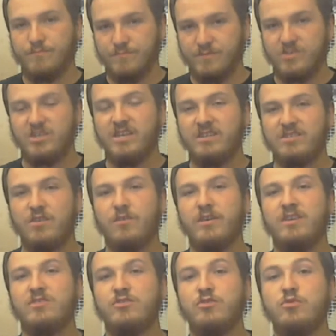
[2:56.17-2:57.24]
she's
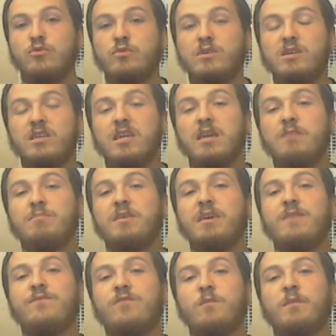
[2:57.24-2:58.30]
going to keep the
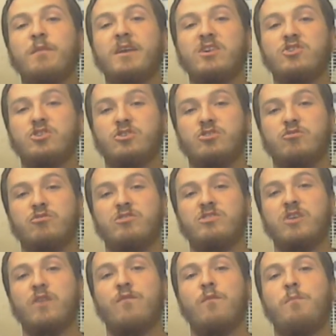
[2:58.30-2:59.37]
information to
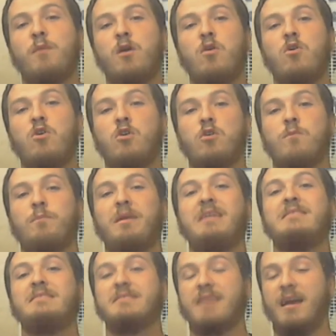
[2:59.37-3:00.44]
herself about her
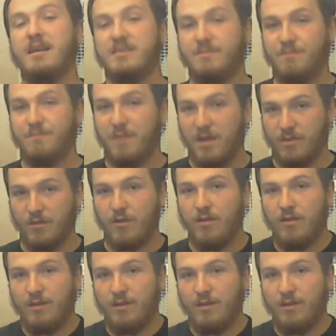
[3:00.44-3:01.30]
being Skye's mother.